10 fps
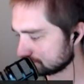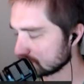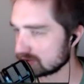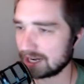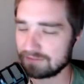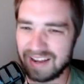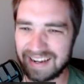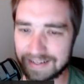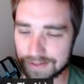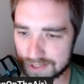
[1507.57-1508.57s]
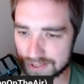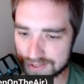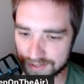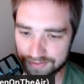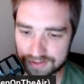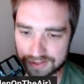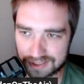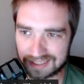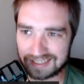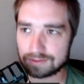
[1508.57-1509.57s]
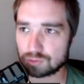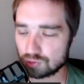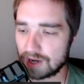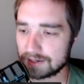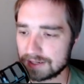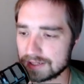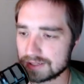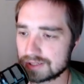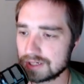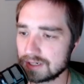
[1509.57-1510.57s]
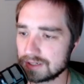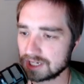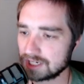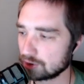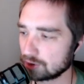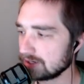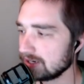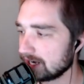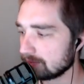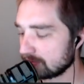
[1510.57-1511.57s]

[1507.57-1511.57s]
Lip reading: There's a lot of inconsistency throughout his tenure at Indiana,